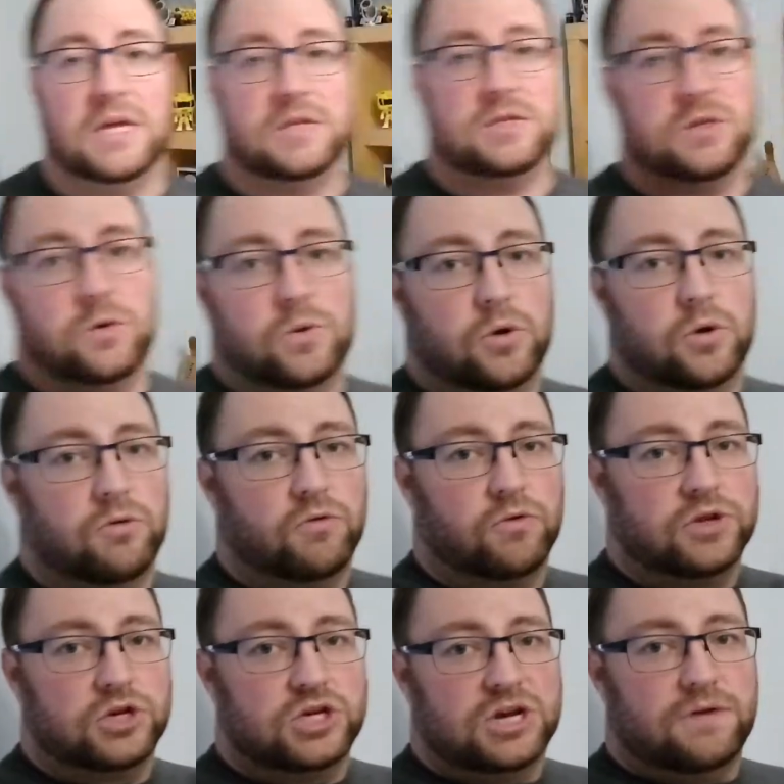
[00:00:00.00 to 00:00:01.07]
He is no
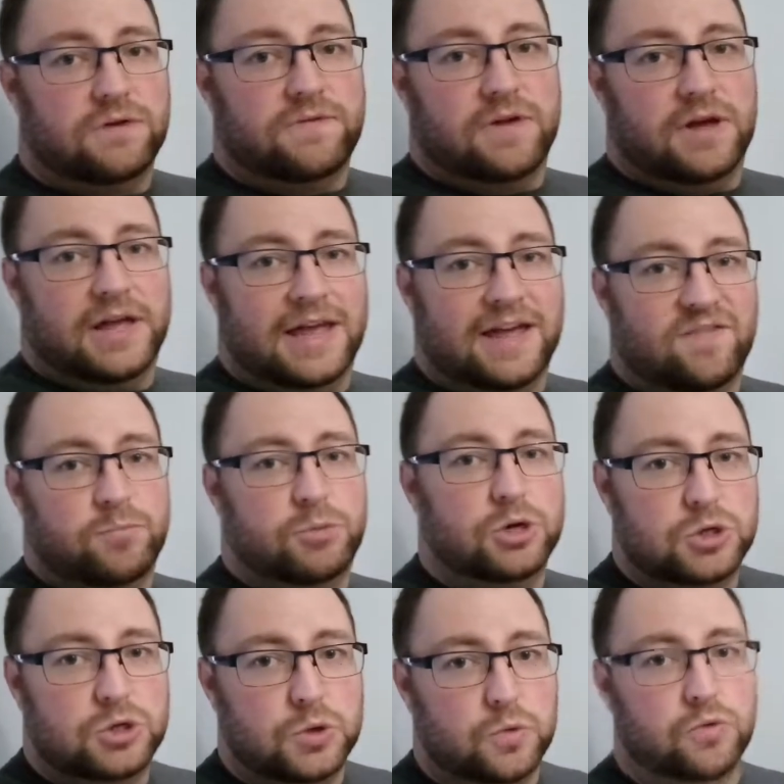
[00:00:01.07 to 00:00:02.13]
longer on the shelf. I have
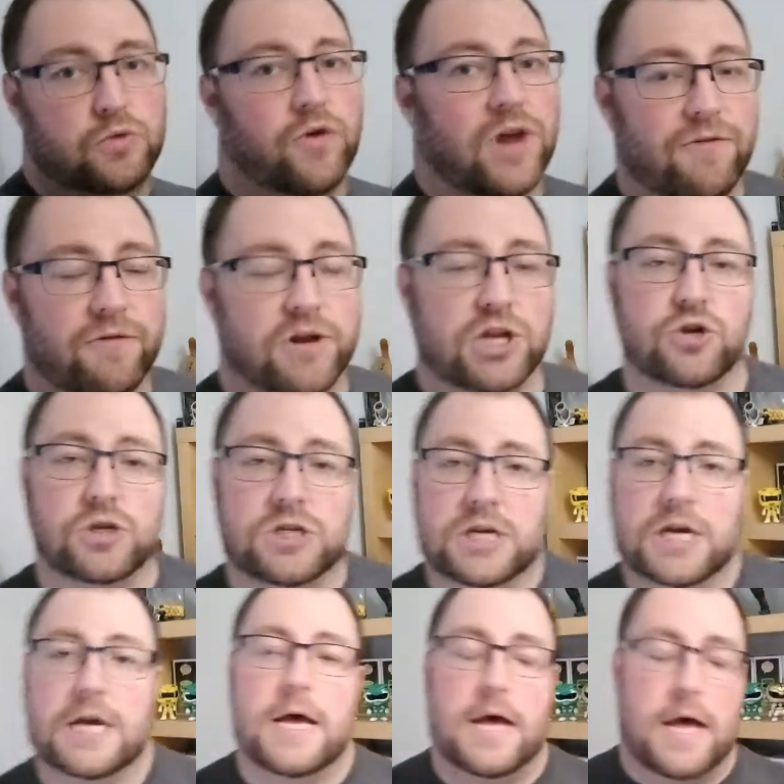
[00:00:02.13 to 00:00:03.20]
but two Green
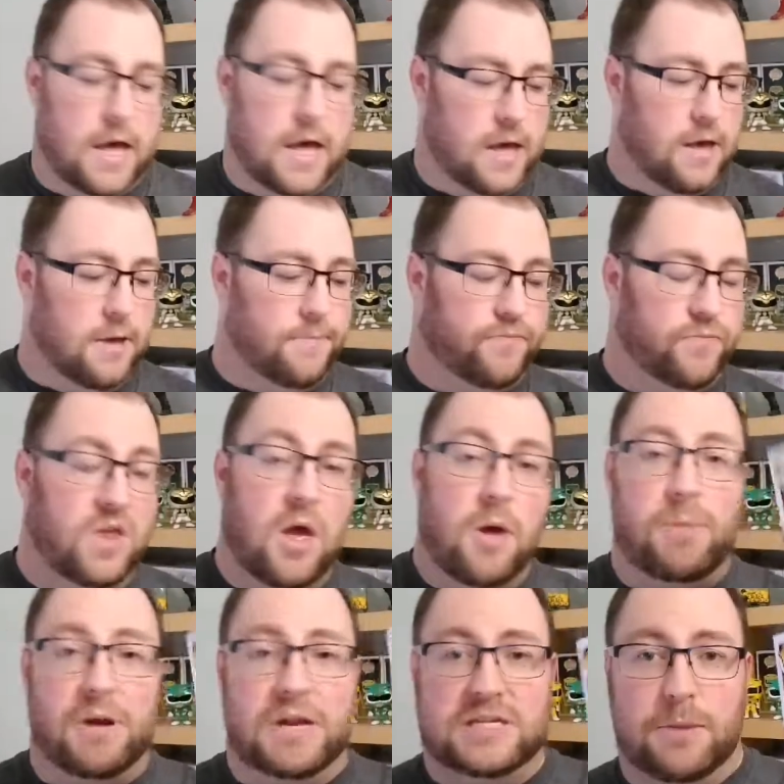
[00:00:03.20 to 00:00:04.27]
Rangers. Um,
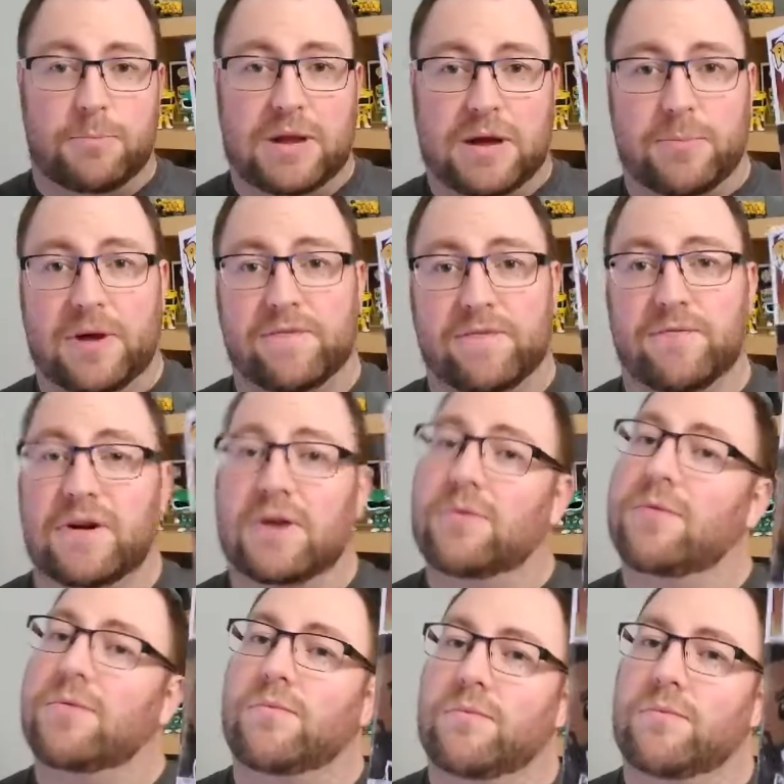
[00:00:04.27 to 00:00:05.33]
but let's get Black Panther
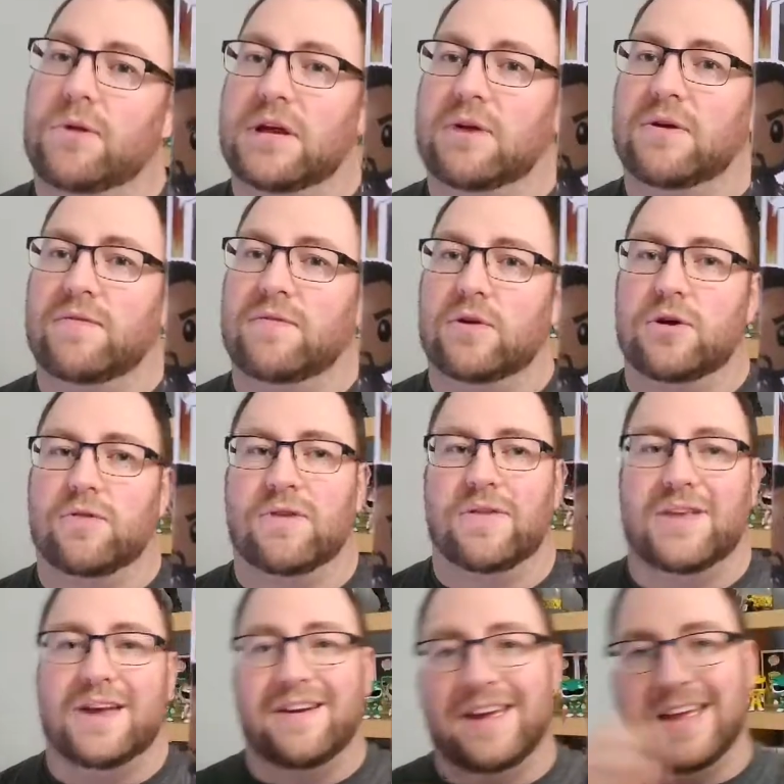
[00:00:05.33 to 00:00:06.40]
out. We'll let you have a look
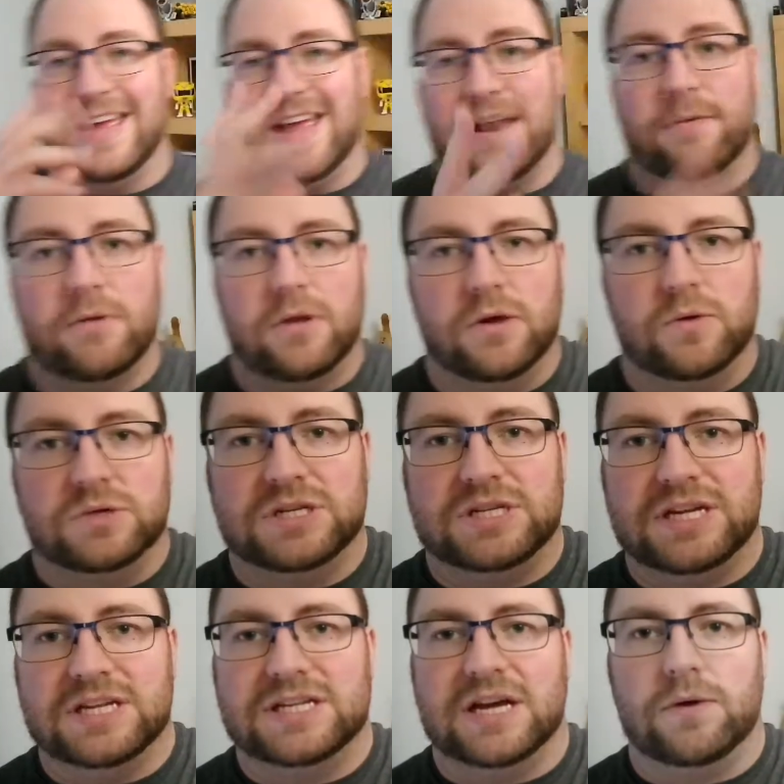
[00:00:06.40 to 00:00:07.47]
around there. Again,
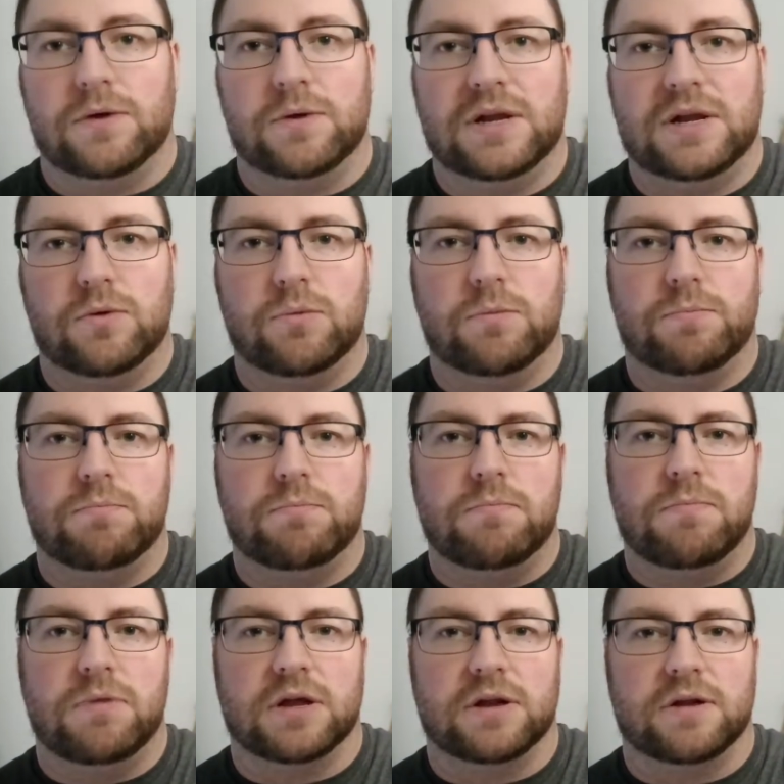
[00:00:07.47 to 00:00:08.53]
loads of detail and little
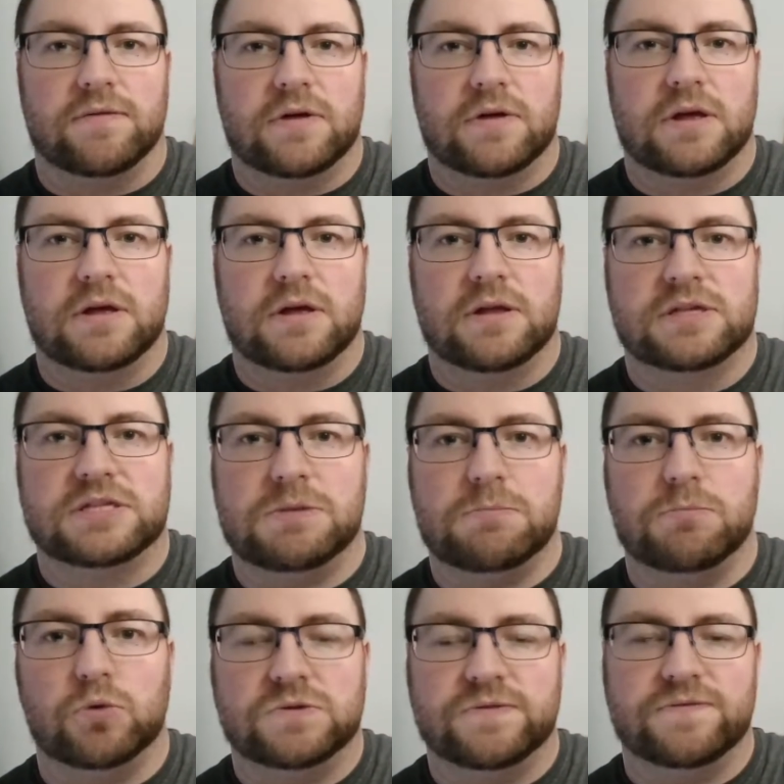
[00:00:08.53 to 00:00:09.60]
kind of
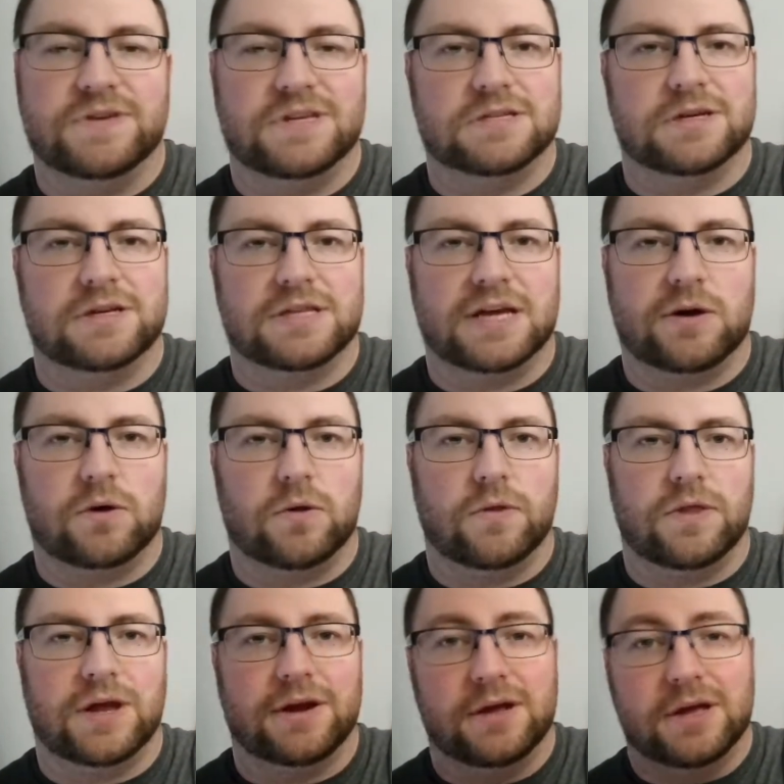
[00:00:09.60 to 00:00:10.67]
symbols and things like that
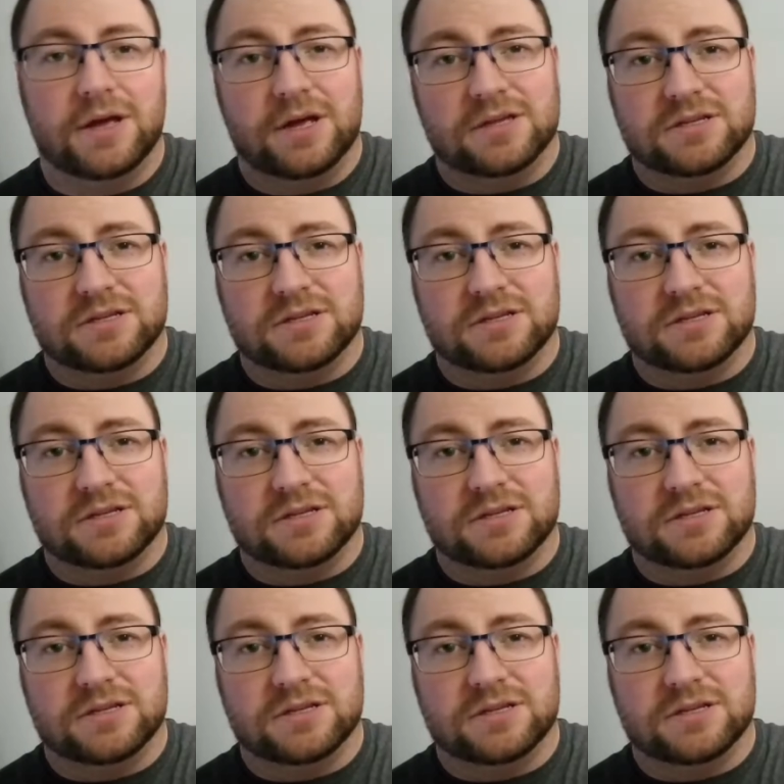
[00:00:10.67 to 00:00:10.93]
on there.